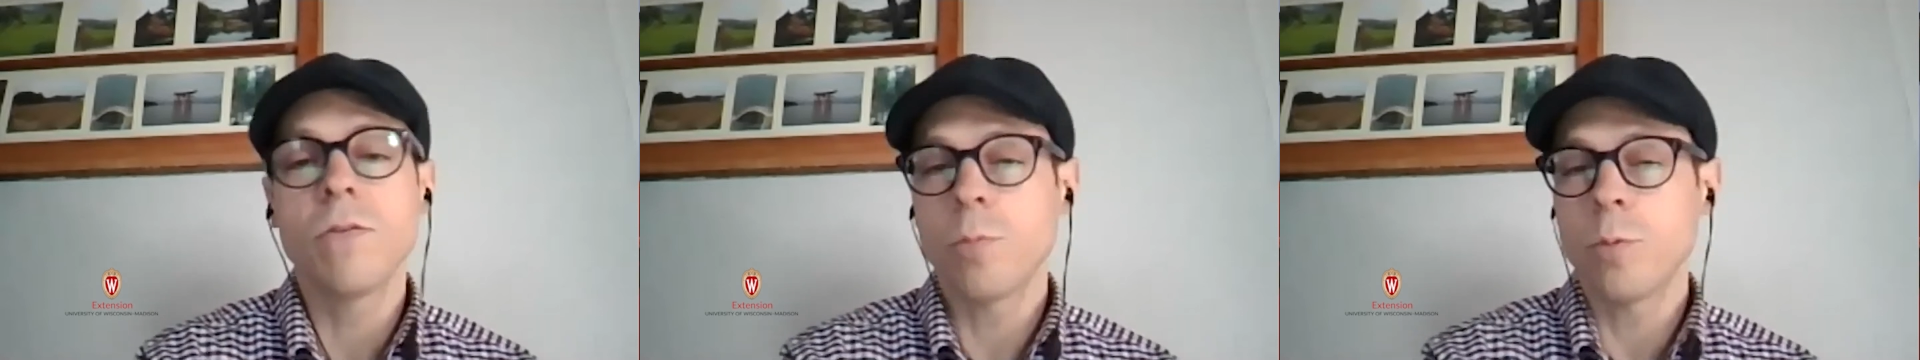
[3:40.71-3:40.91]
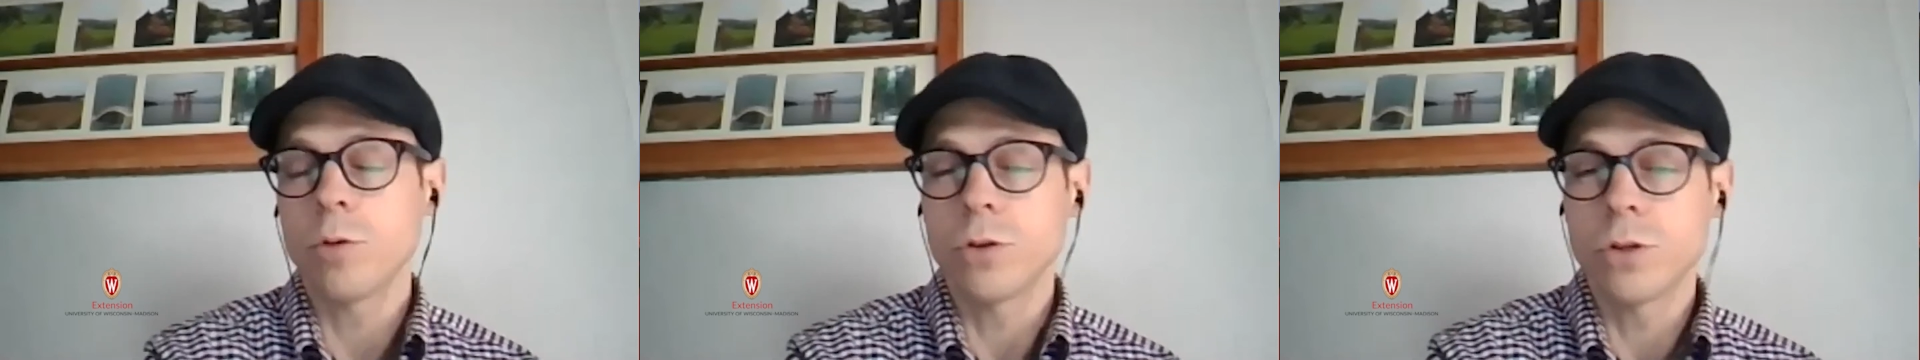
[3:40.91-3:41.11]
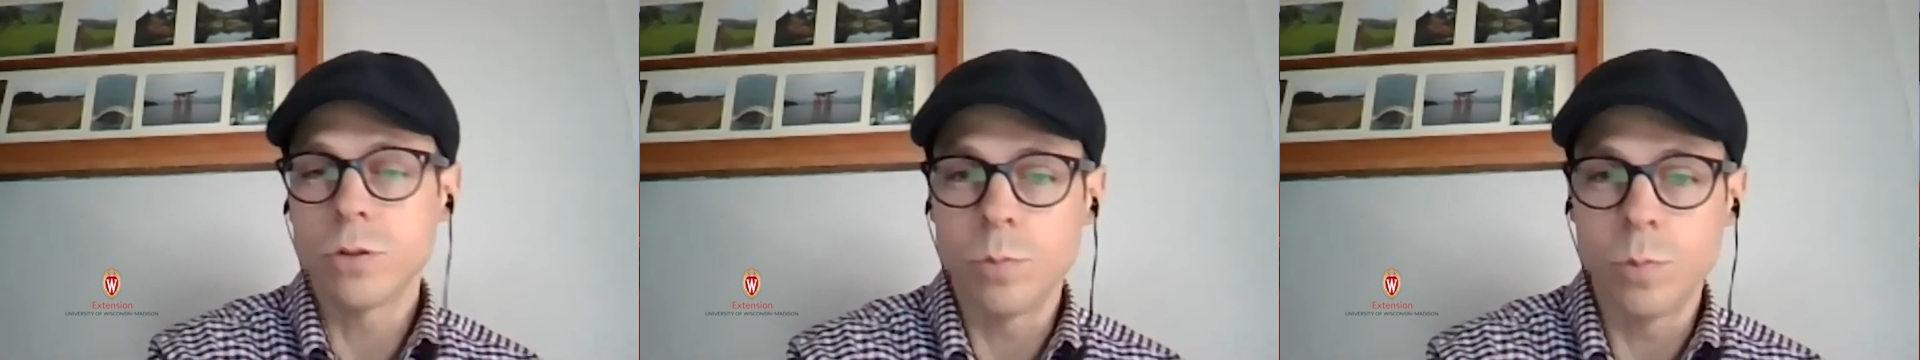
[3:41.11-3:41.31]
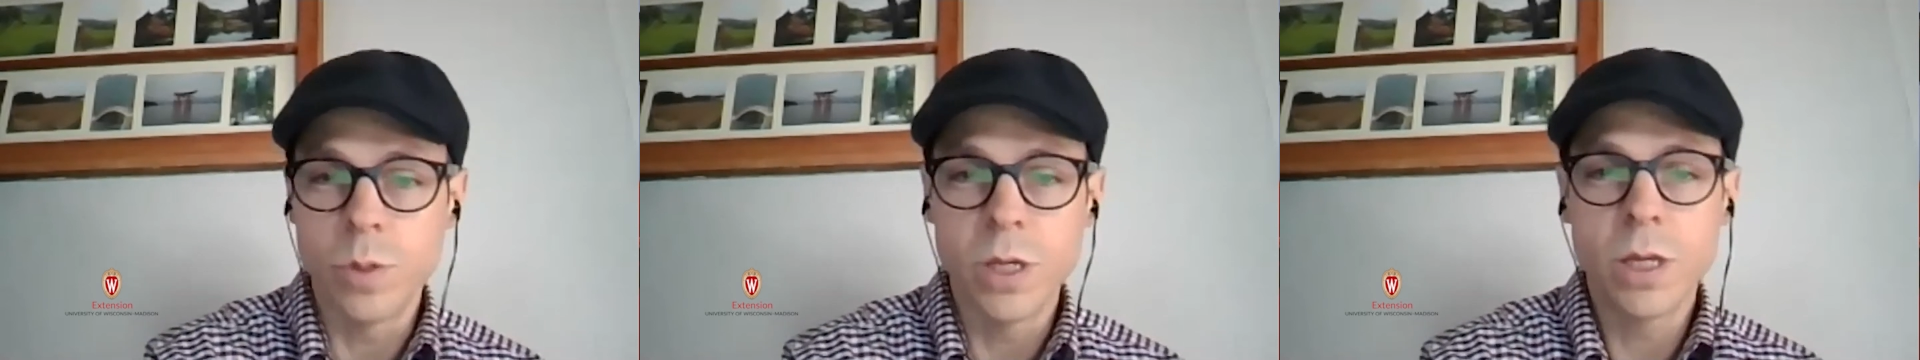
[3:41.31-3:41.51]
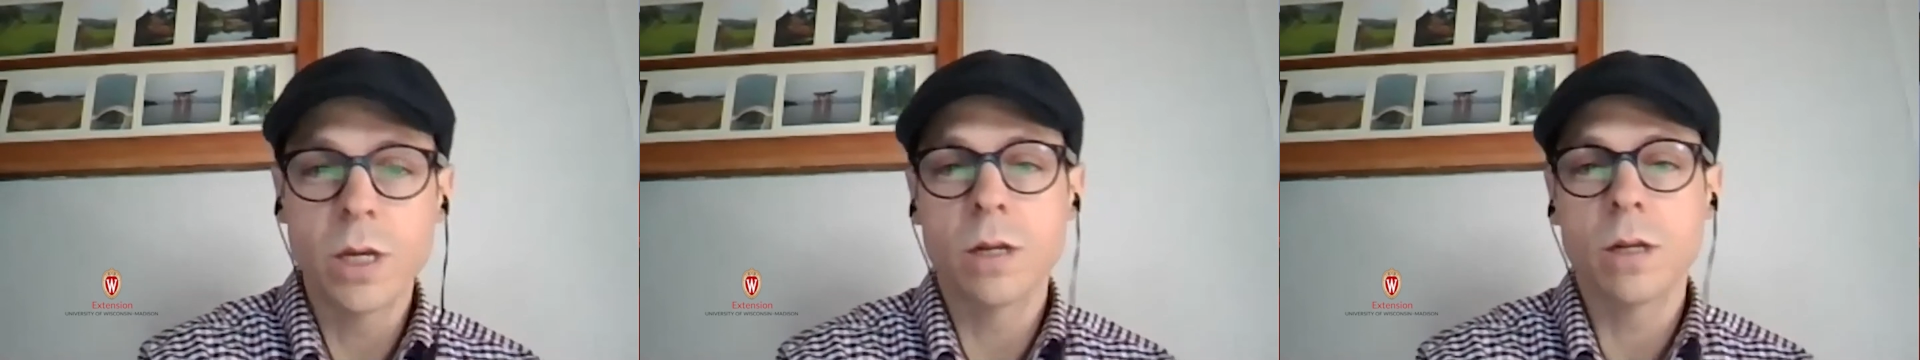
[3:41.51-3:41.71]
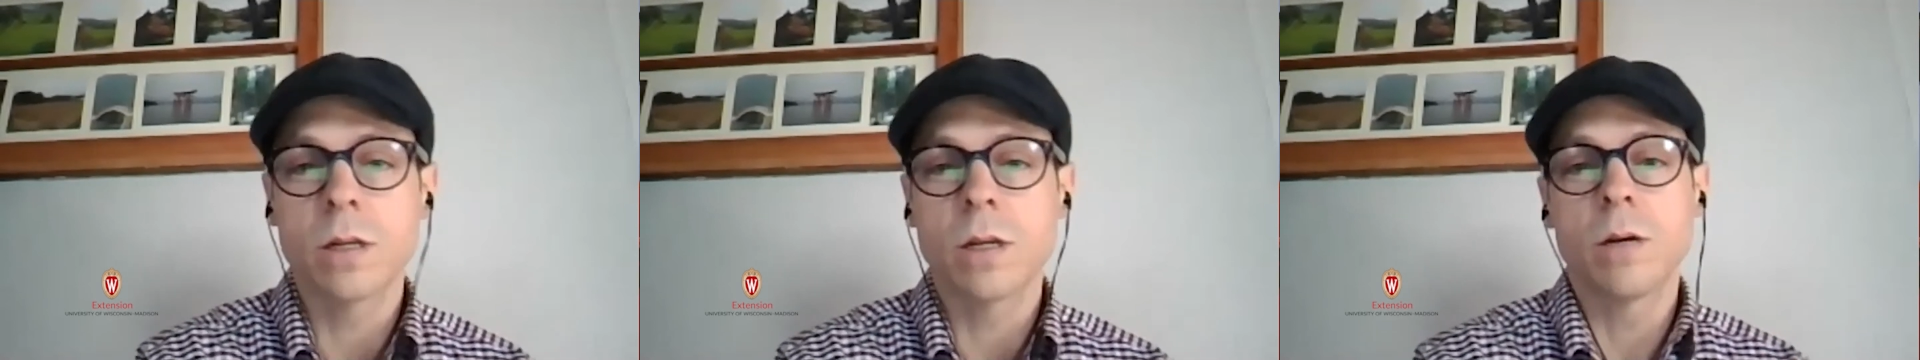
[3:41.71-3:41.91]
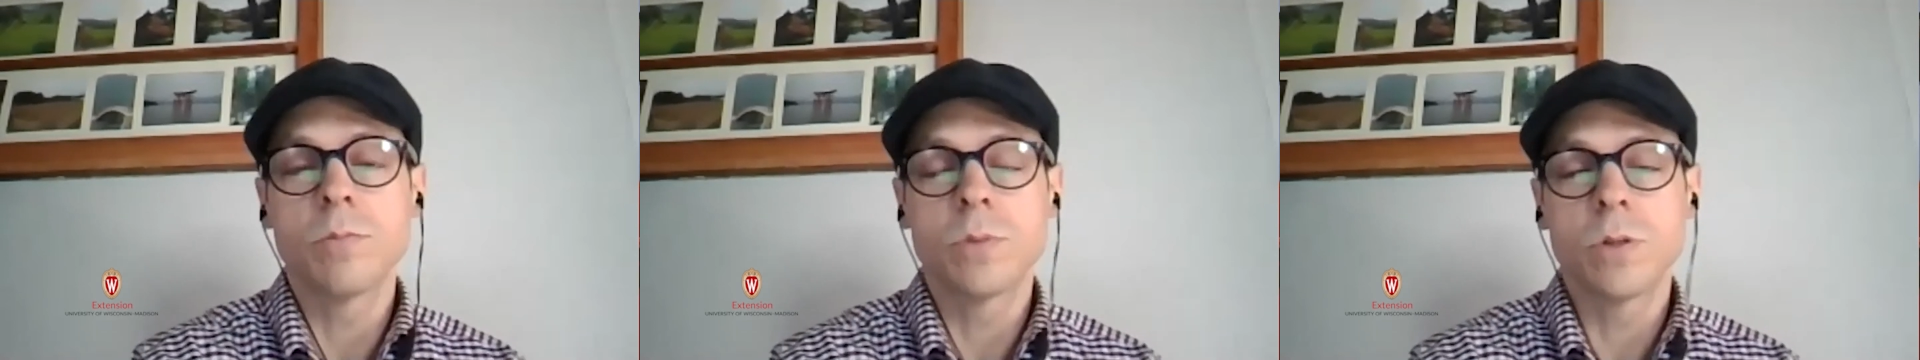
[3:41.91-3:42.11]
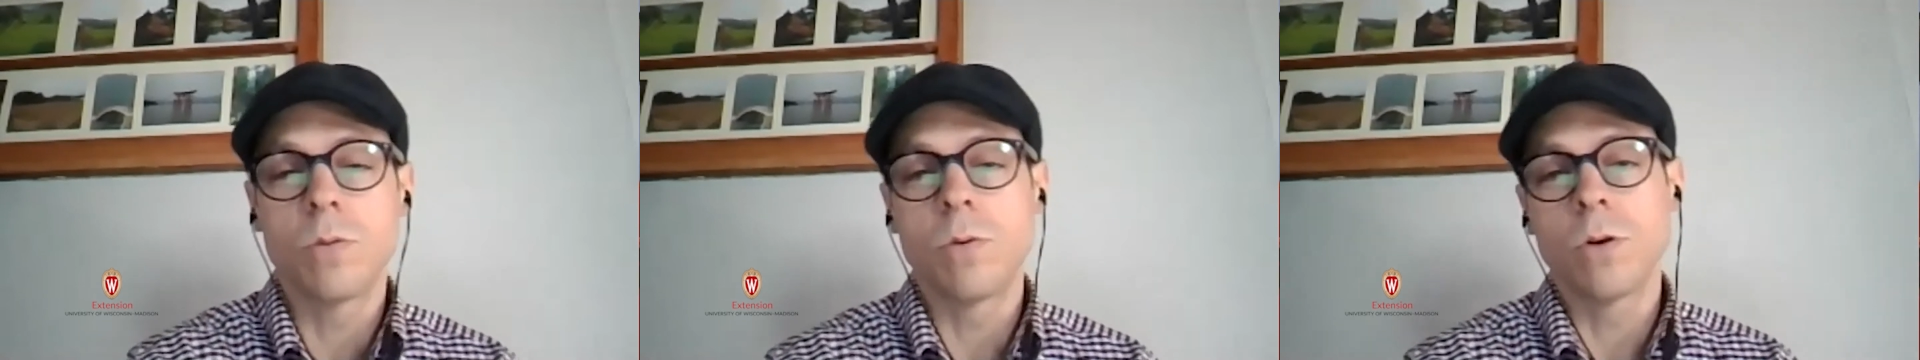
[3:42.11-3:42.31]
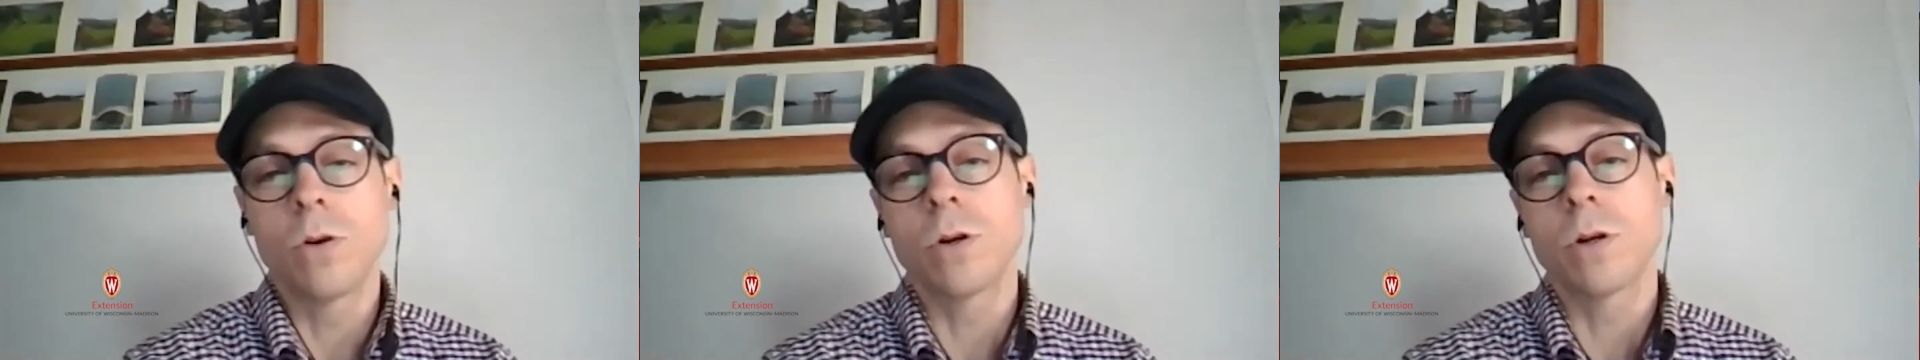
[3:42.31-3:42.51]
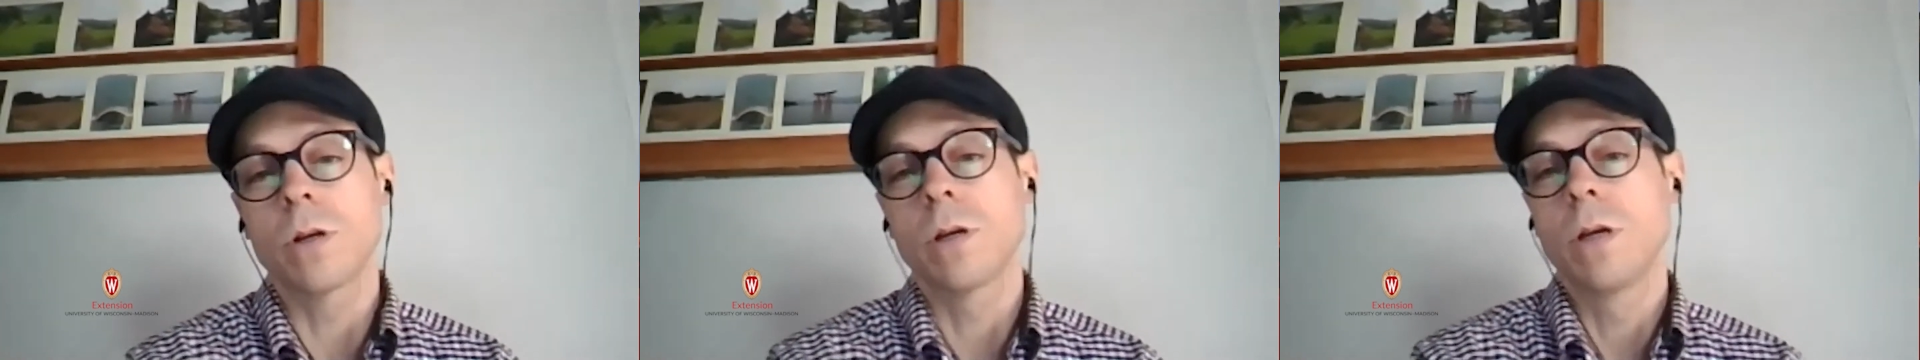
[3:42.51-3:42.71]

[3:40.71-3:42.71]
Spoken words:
if person B cannot come to work,